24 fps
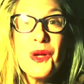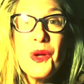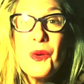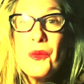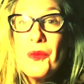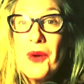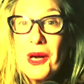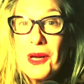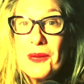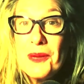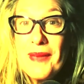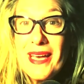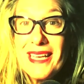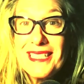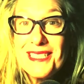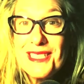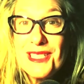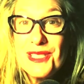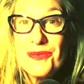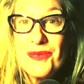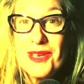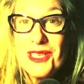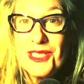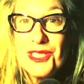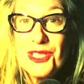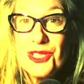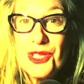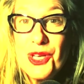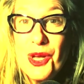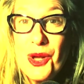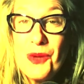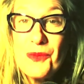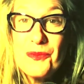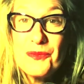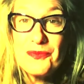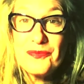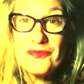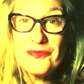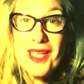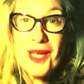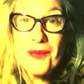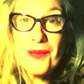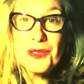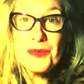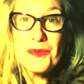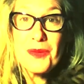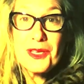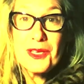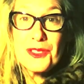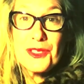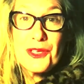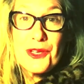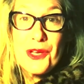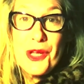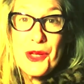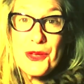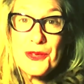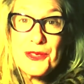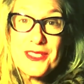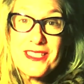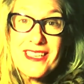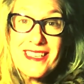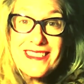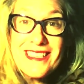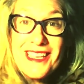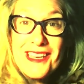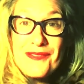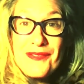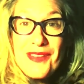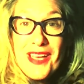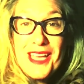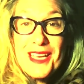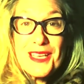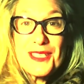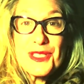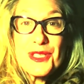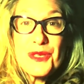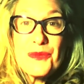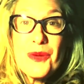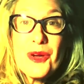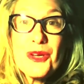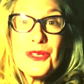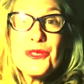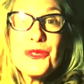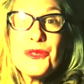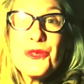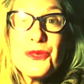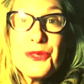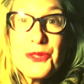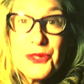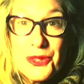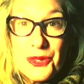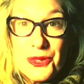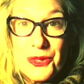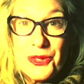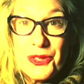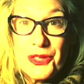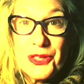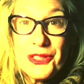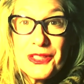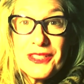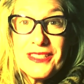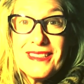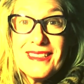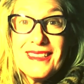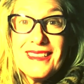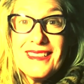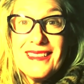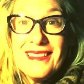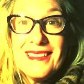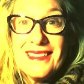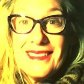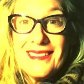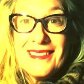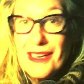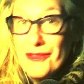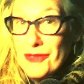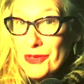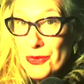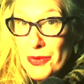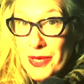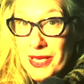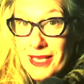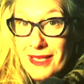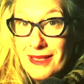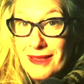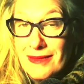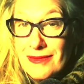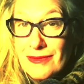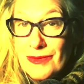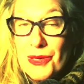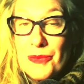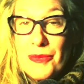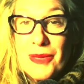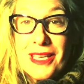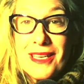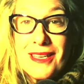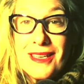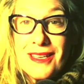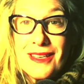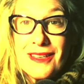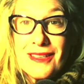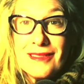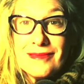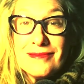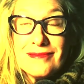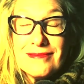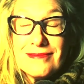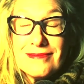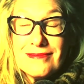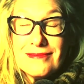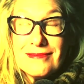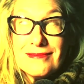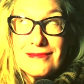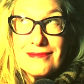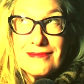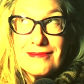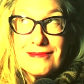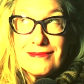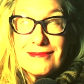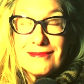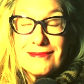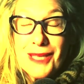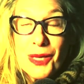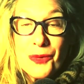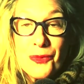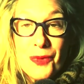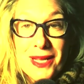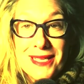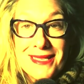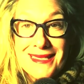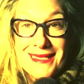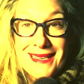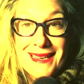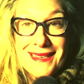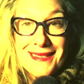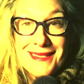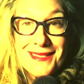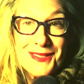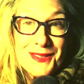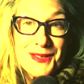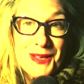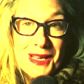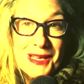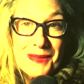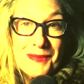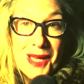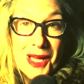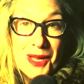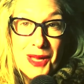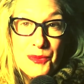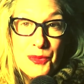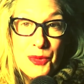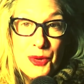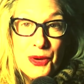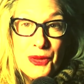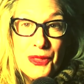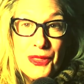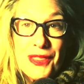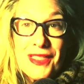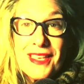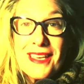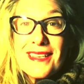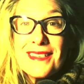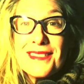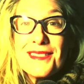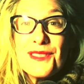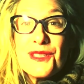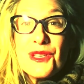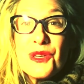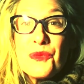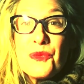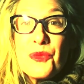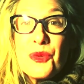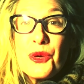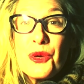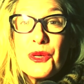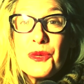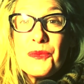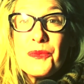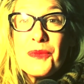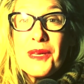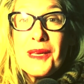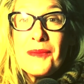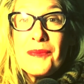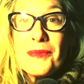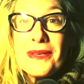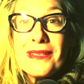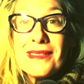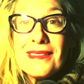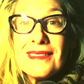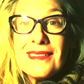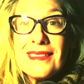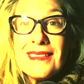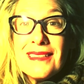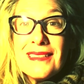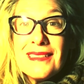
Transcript: Welcome back to the Smugsy Show. I'm Smugsy, your host, identifying as the Barstool Cougar. Every week we meet here on Wednesdays to talk about important things and important people.